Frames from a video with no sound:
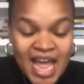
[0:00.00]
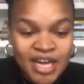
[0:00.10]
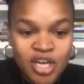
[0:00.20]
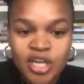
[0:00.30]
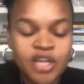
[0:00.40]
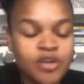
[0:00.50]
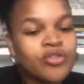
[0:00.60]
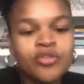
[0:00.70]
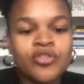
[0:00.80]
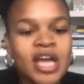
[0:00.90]
and look at not
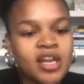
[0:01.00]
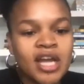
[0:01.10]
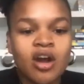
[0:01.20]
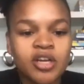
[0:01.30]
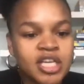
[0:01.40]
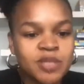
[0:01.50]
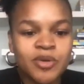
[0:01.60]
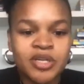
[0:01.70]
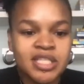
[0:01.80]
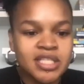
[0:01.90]
not that like our
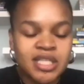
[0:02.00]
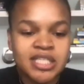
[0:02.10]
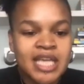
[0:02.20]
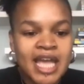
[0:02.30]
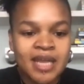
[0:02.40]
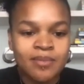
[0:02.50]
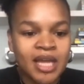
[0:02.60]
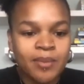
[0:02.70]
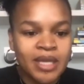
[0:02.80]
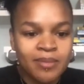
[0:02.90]
experiences are the same
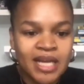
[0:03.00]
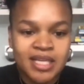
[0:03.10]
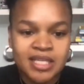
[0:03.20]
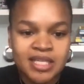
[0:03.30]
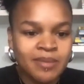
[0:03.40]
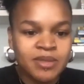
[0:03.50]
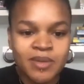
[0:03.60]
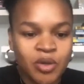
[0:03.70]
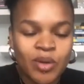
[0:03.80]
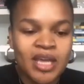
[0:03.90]
like being black is the same as
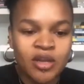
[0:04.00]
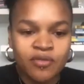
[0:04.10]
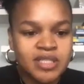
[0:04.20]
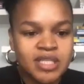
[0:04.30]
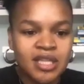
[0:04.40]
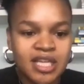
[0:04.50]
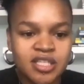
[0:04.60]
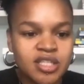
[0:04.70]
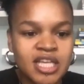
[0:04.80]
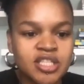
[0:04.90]
being queer and obviously there's
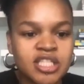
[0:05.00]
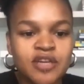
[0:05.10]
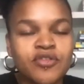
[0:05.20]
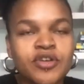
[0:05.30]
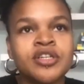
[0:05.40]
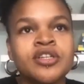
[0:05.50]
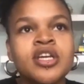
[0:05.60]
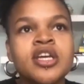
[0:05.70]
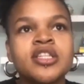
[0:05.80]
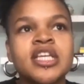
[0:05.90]
there's different
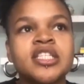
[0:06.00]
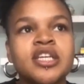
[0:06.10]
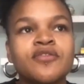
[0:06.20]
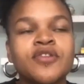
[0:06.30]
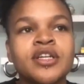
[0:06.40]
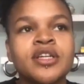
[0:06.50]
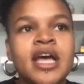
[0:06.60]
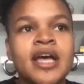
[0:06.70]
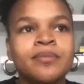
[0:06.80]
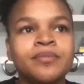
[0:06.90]
there's different
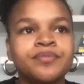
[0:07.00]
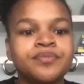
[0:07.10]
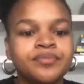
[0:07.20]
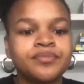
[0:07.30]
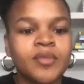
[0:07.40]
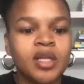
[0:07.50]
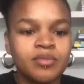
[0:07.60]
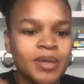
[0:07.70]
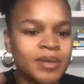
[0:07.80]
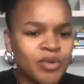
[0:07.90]
um,
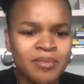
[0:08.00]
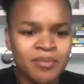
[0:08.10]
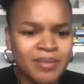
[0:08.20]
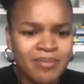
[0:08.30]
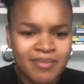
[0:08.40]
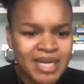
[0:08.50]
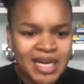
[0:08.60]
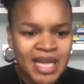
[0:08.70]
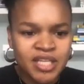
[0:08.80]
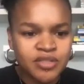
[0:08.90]
people can be many
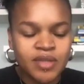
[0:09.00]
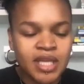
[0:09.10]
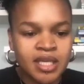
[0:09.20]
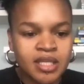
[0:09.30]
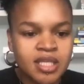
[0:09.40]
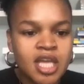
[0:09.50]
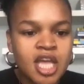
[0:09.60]
layers of things